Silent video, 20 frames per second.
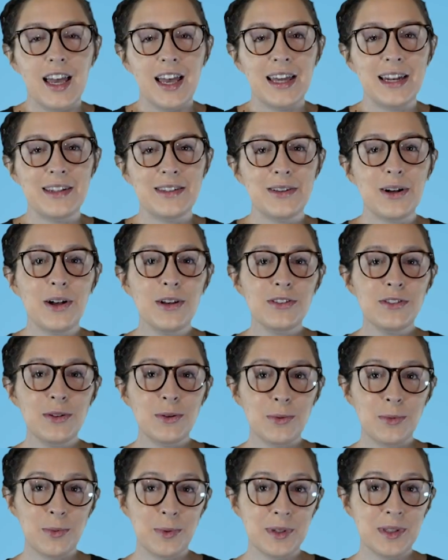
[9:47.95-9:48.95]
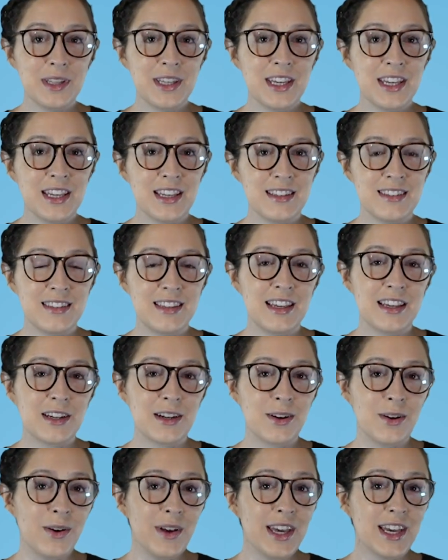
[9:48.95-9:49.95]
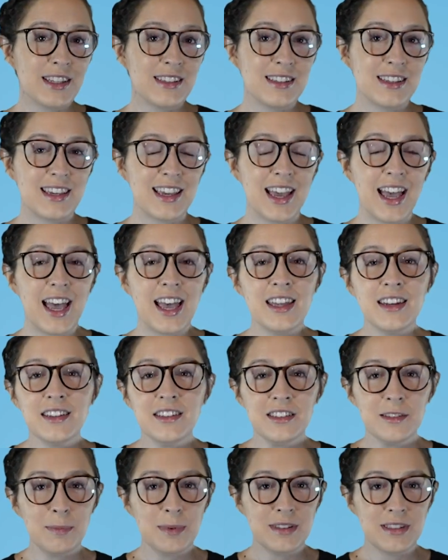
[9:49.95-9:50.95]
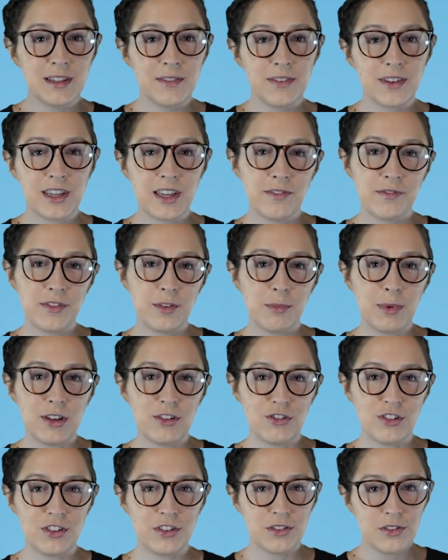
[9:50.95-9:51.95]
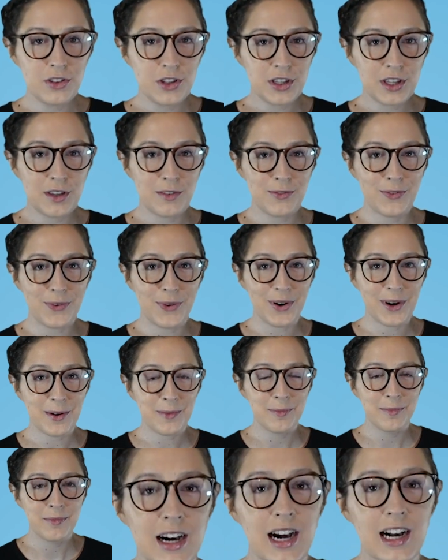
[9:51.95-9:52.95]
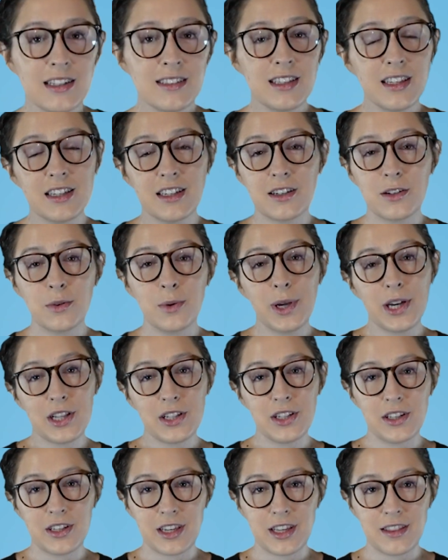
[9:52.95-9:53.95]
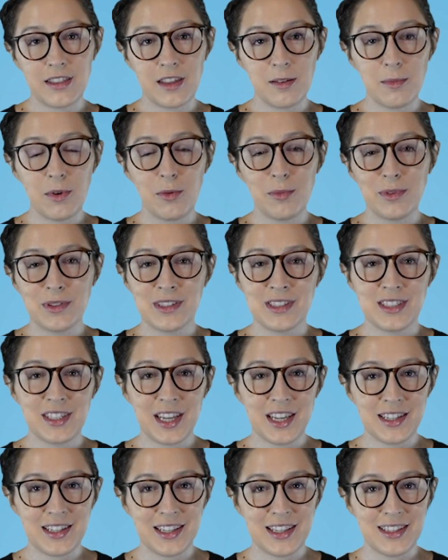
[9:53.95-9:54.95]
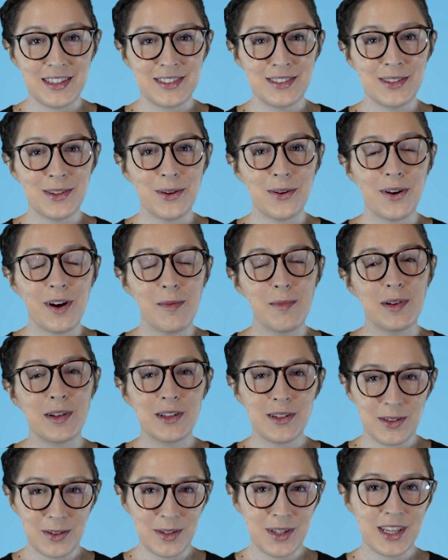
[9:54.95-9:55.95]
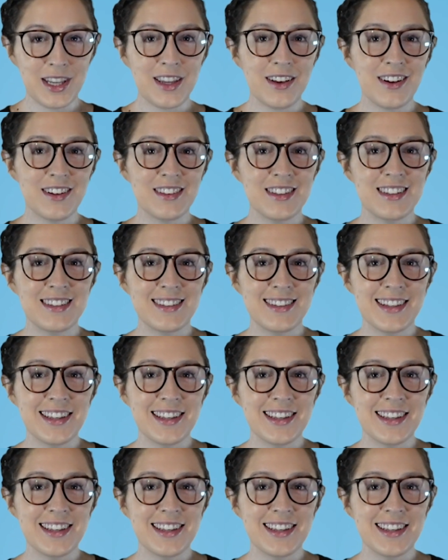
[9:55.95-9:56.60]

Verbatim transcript: And it's also really easy and quick to get any specific information you're looking for. I take a quick look at them almost daily, so I'm including it on this